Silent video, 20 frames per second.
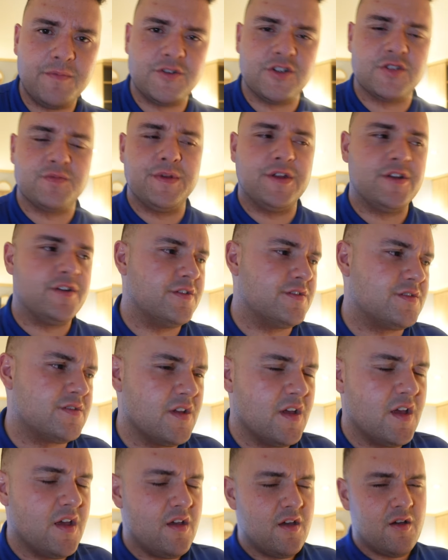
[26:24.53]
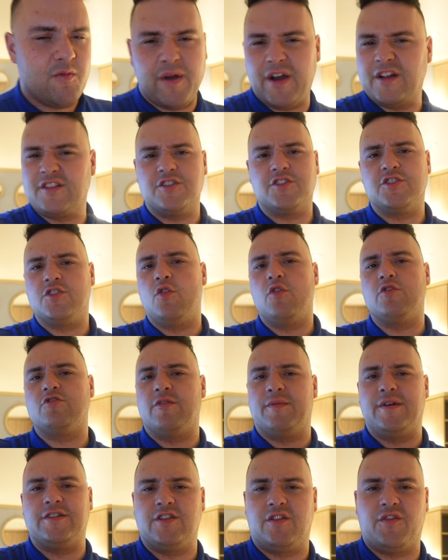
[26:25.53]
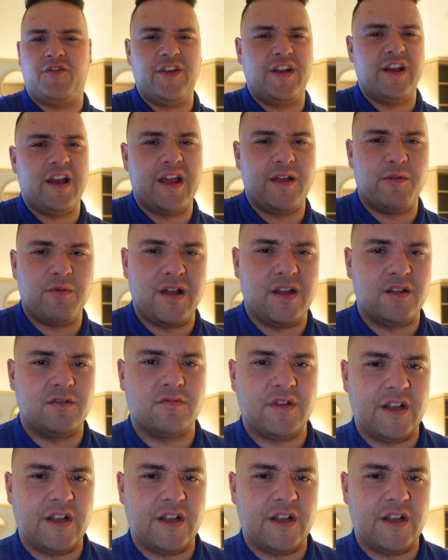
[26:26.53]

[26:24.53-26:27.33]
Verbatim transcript: just because when it's a short trip, I just feel like, well,